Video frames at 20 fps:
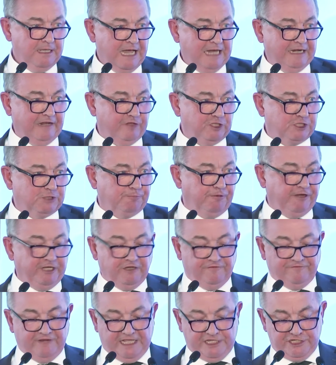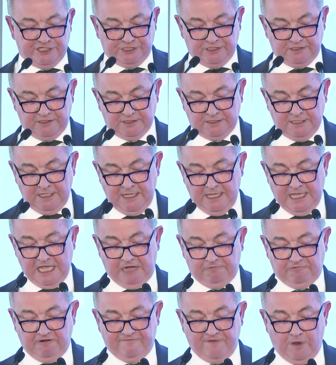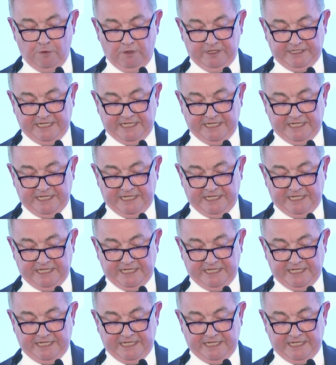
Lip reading: another spring of nations in a revolt